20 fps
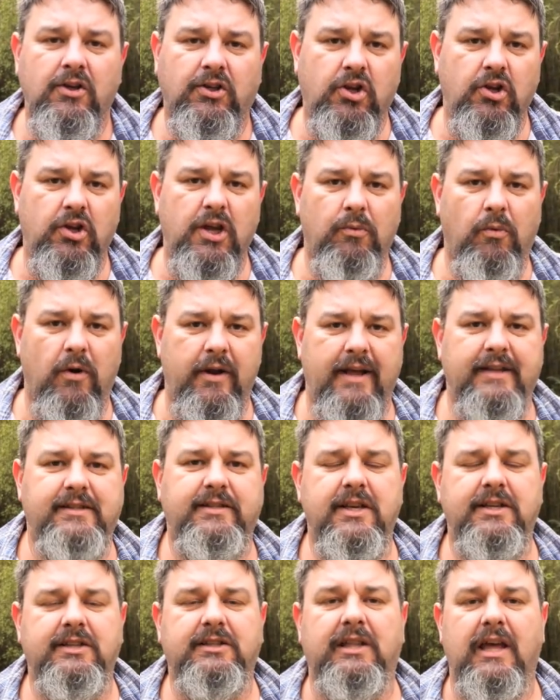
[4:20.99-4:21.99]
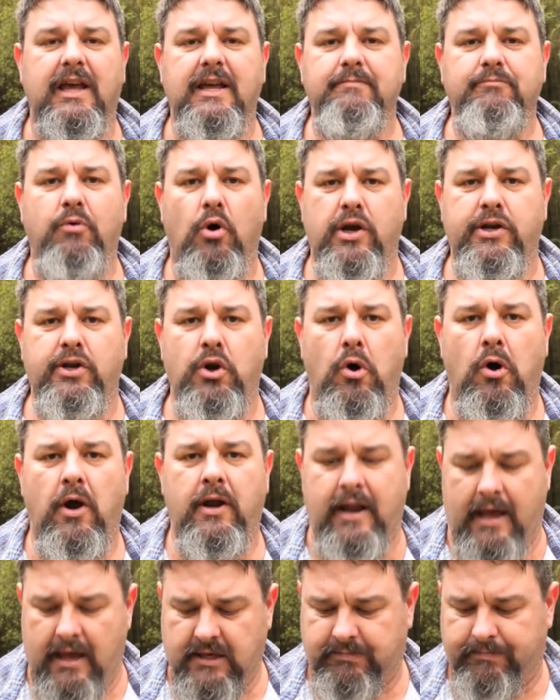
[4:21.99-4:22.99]
Do you want a
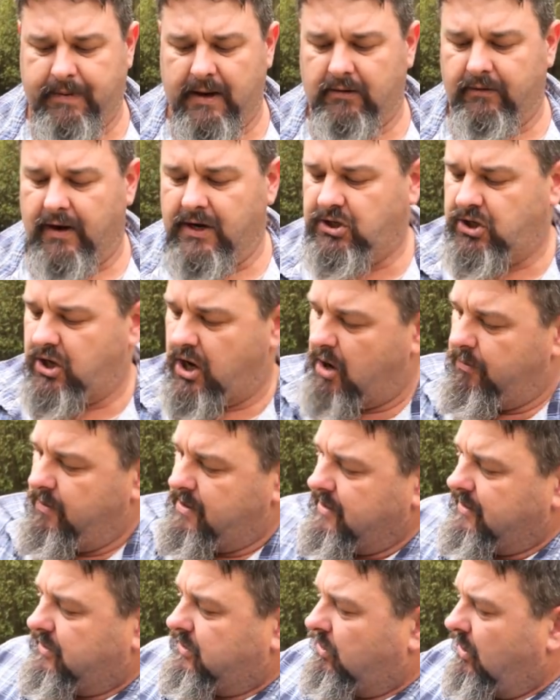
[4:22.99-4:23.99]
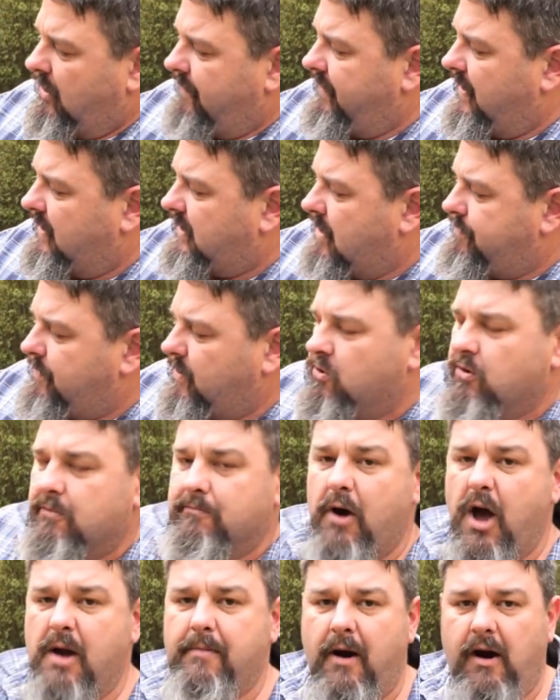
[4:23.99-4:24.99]
16:9 aspect ratio, which is sort of your typical
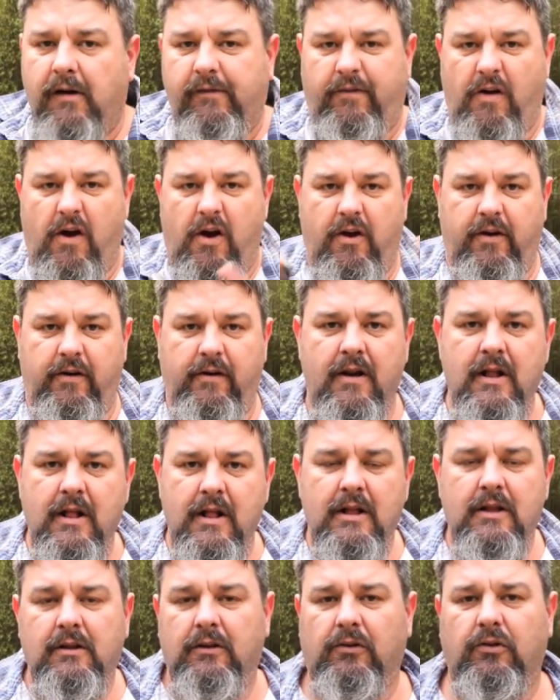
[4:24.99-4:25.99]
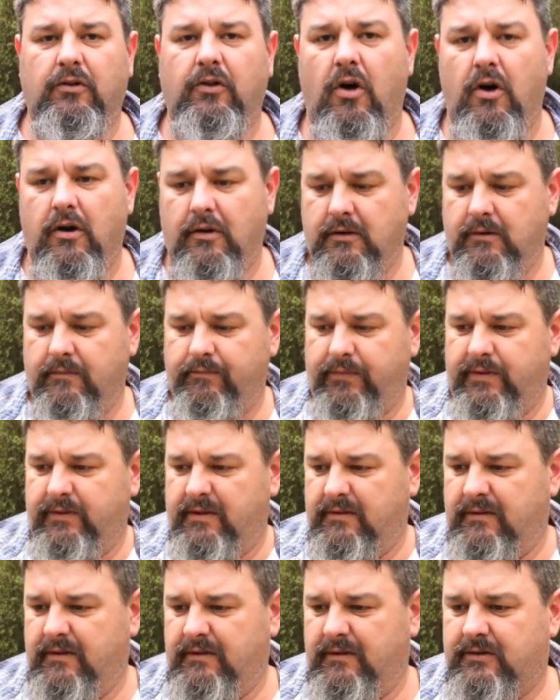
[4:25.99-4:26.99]
mobile phone, long,
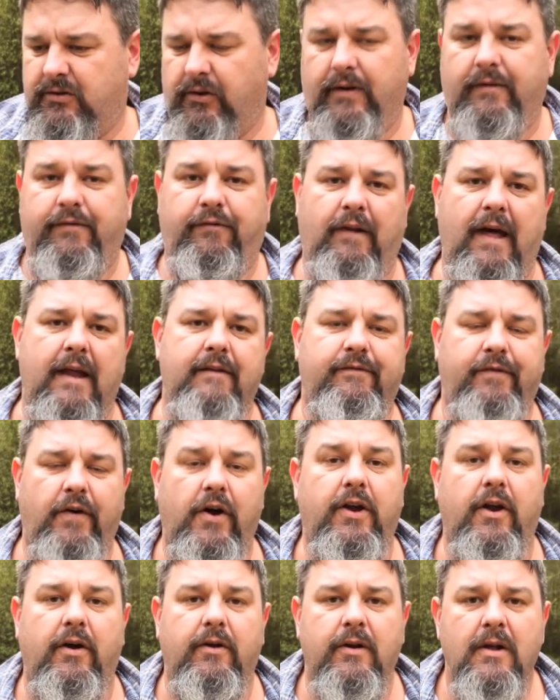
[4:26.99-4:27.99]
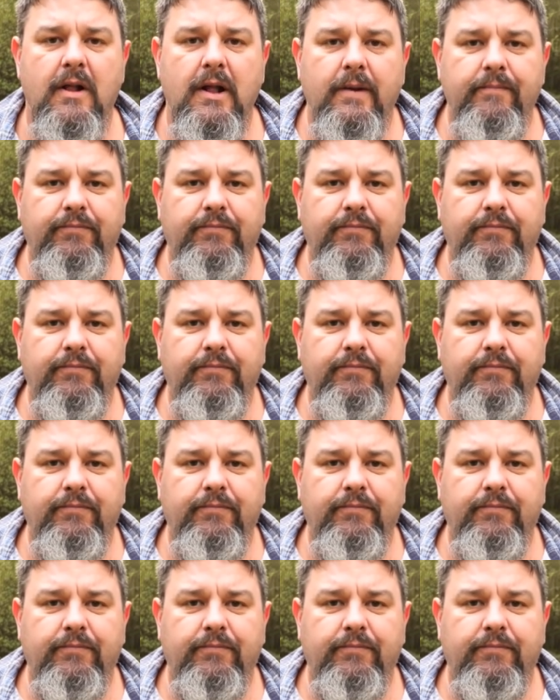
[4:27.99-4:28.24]
sort of flat photo?